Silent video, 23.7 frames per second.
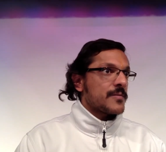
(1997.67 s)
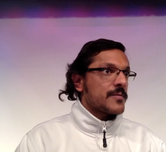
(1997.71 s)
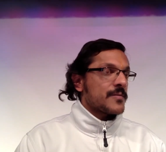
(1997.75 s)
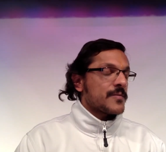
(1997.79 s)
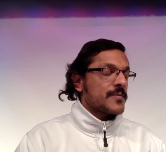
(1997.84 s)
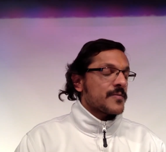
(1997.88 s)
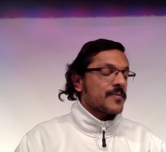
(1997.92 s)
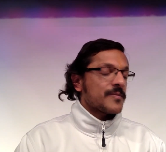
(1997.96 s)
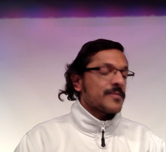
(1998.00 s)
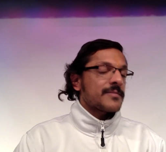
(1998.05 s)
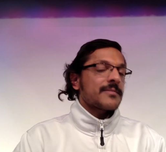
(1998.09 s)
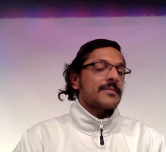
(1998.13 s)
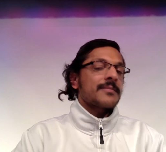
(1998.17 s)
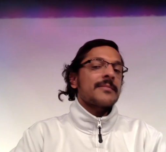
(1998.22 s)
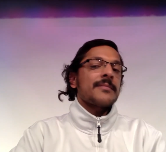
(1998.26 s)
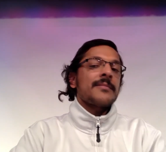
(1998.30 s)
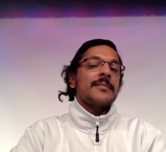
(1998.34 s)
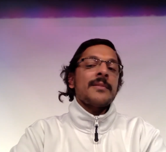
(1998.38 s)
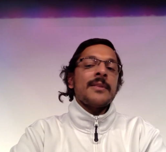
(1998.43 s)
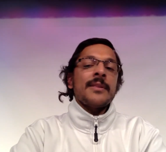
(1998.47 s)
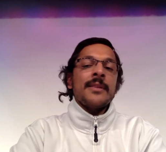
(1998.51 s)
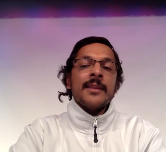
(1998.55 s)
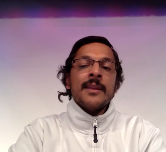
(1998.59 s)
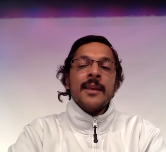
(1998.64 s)

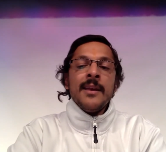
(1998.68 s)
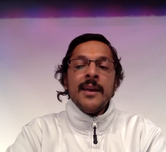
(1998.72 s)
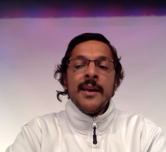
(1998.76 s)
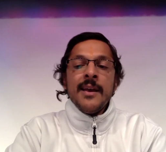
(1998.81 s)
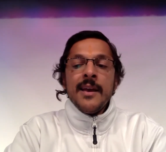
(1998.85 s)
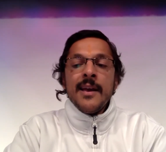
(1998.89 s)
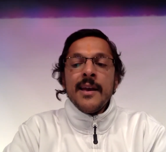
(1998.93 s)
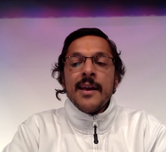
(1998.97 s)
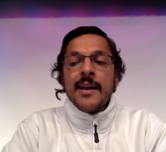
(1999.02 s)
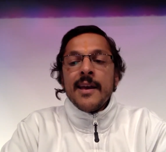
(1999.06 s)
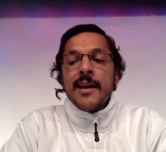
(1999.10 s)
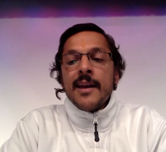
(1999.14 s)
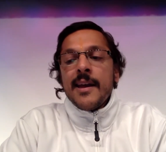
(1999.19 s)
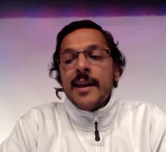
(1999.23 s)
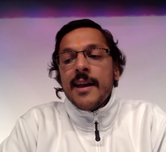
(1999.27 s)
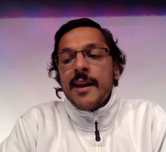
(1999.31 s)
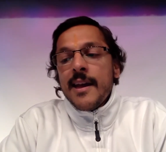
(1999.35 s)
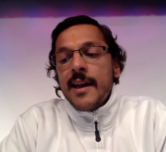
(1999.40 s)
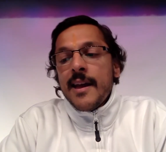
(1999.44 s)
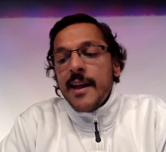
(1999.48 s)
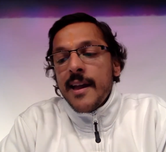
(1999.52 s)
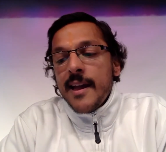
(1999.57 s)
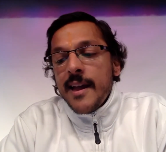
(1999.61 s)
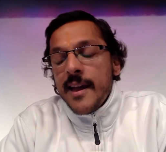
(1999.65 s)

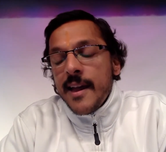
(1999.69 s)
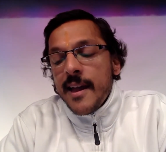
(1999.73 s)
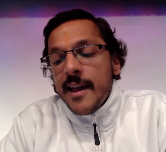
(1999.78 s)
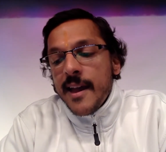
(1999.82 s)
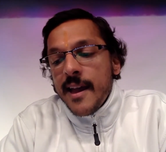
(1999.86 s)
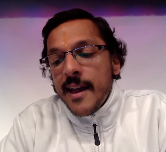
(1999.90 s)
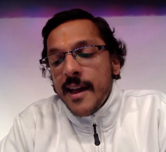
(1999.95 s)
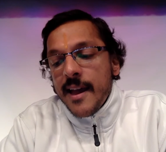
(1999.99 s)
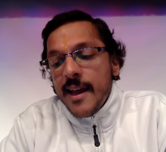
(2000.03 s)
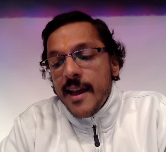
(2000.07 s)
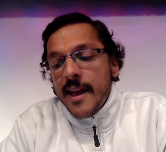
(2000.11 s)
No one is speaking in this clip.